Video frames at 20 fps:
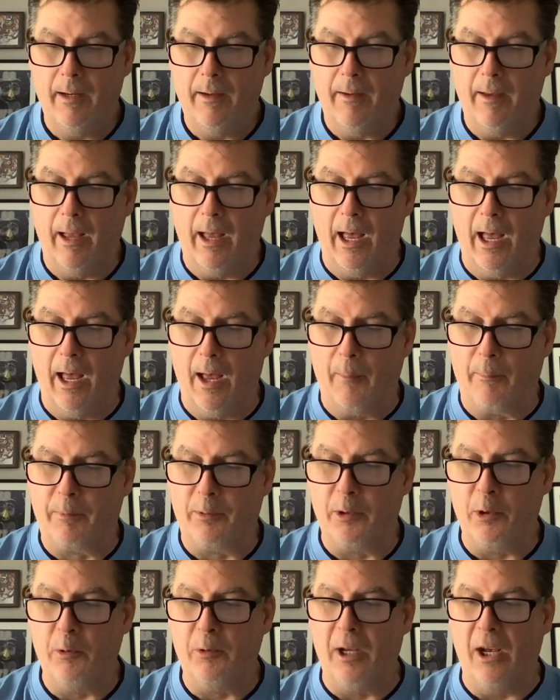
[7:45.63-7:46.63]

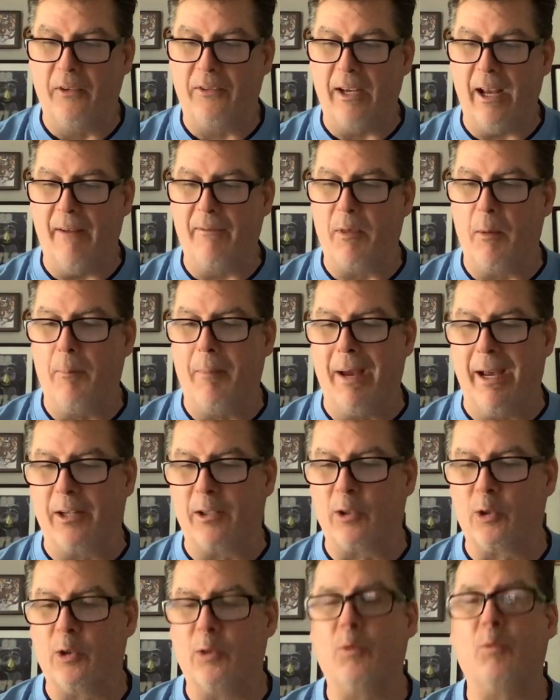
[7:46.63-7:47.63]
Purdue does have the
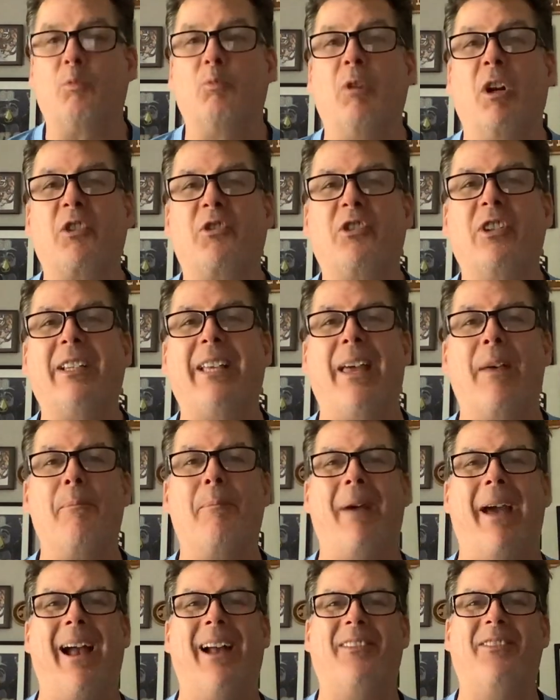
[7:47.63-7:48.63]
better rushing and
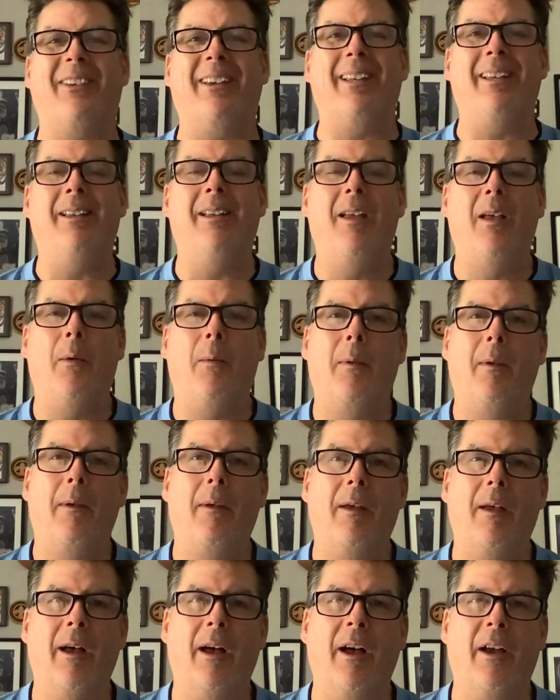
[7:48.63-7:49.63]
passing
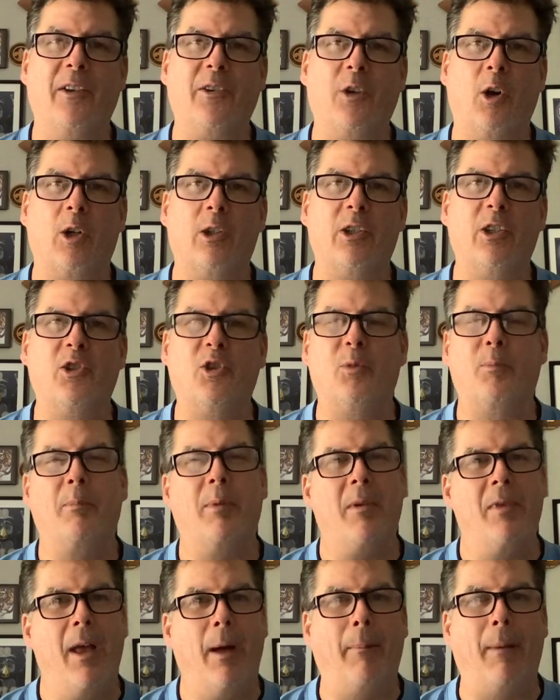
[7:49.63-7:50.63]
yardage,
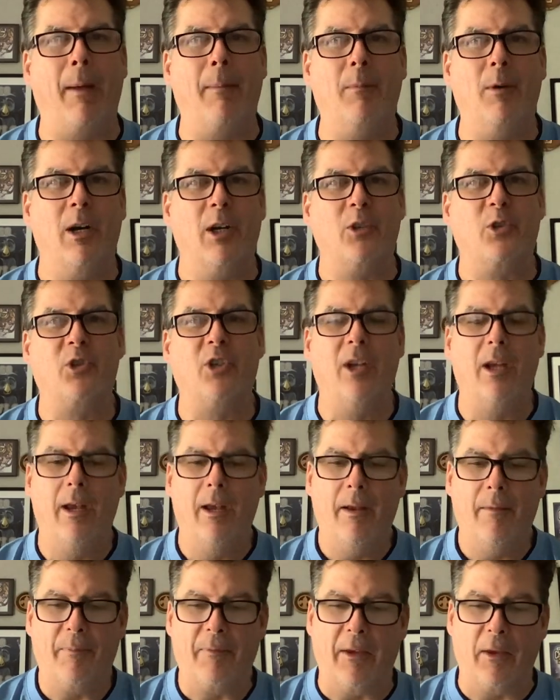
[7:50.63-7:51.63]
but not by much.
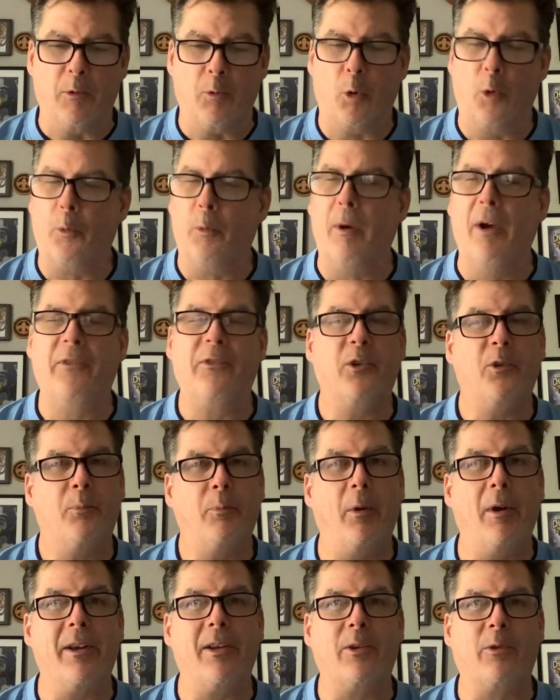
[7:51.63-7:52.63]
And Northwestern's
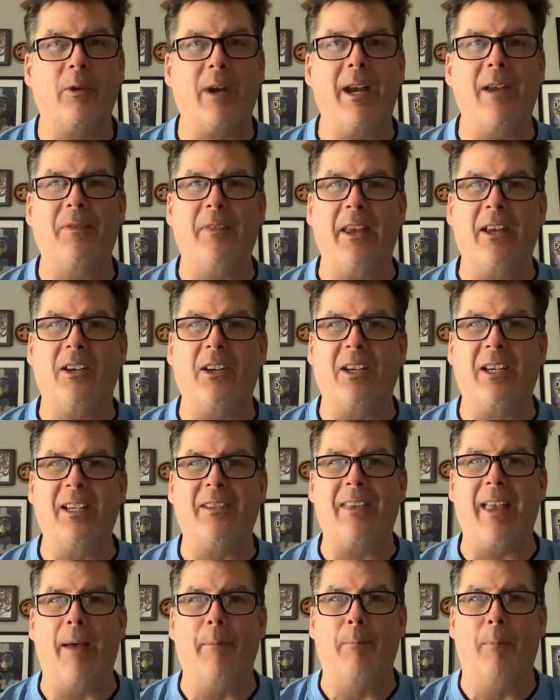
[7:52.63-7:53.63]
playing great. They could
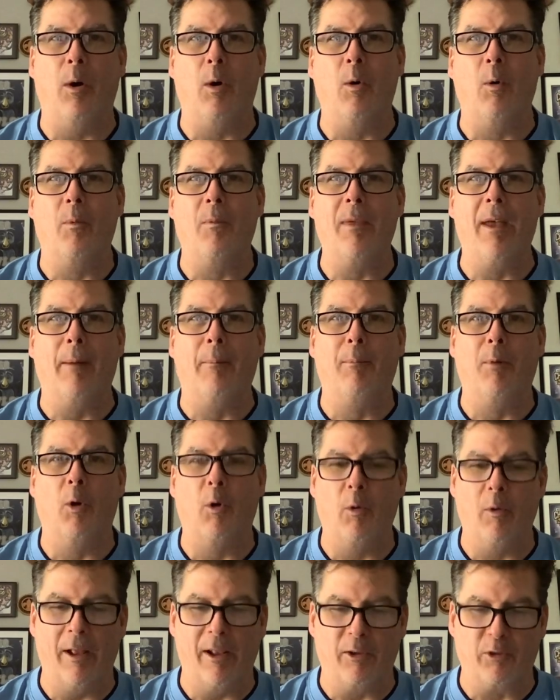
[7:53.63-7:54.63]
get that bowl
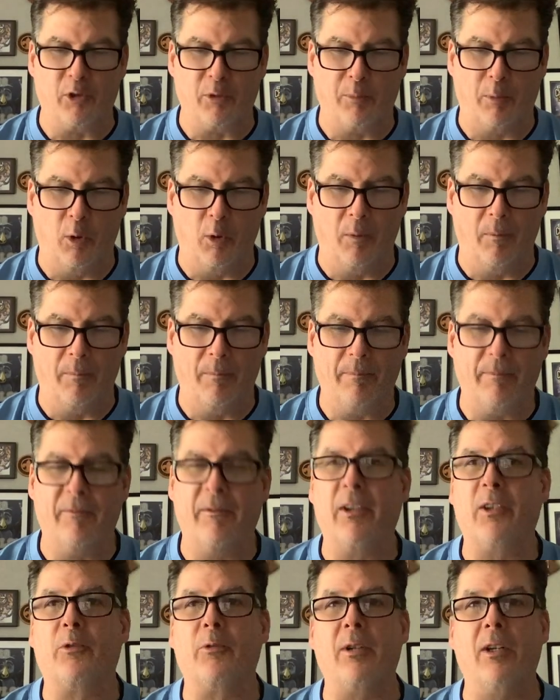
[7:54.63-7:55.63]
eligible
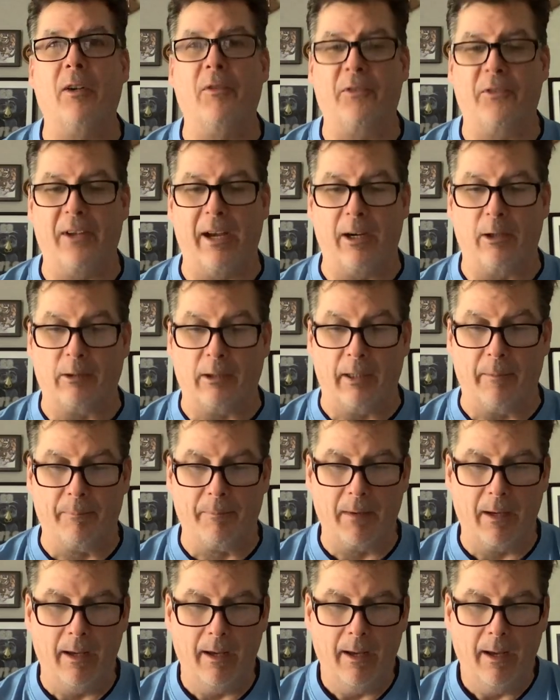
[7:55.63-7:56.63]
victory on Saturday.
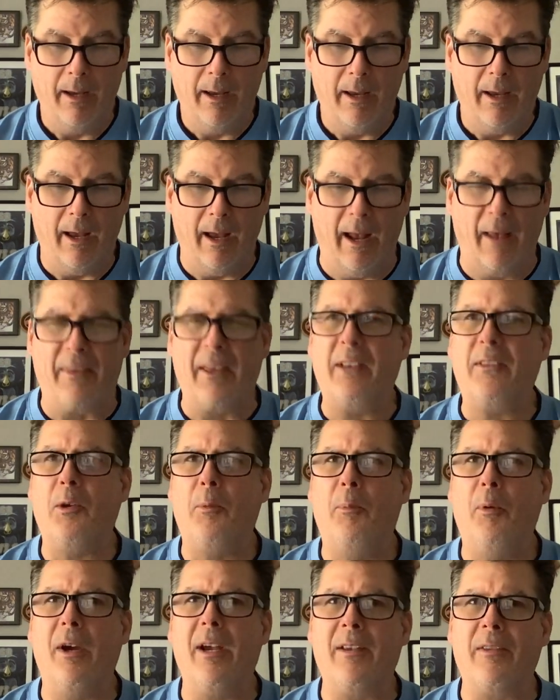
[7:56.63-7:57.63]
I think they're
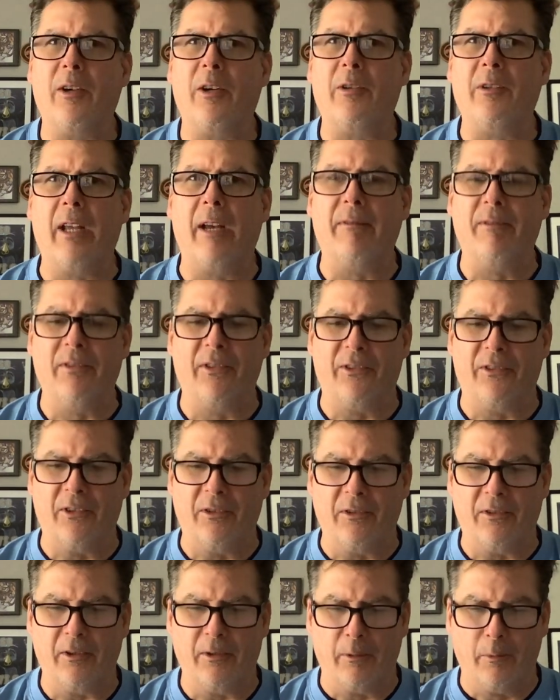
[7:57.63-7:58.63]
playing there in
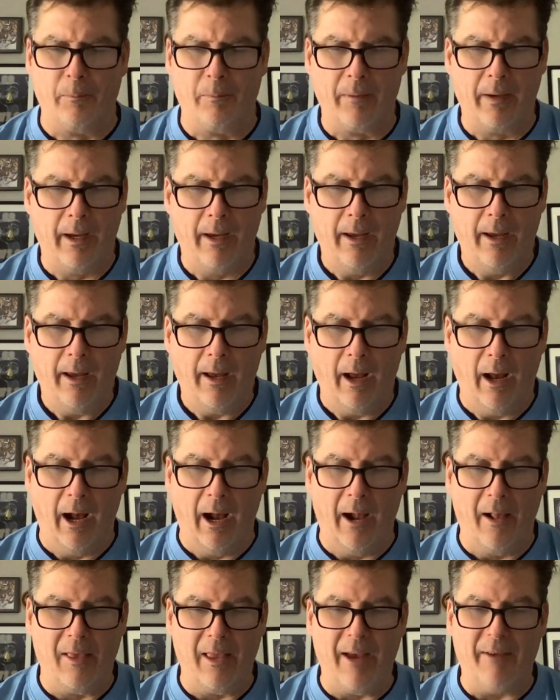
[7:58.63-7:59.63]
Evanston too.
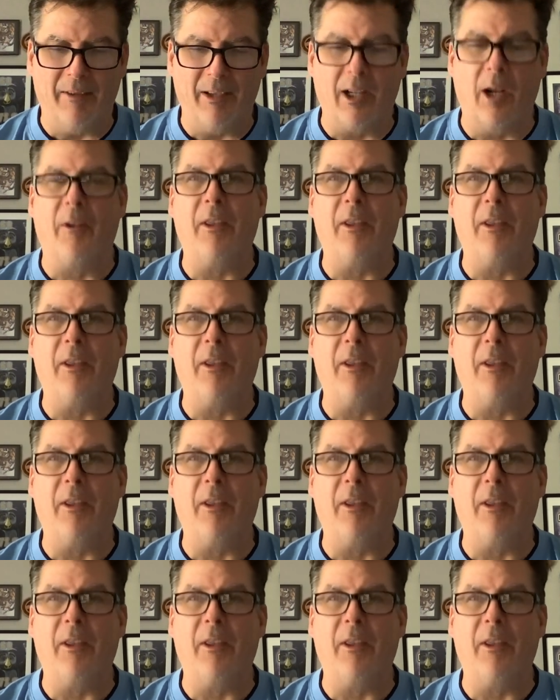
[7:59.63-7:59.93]
11 on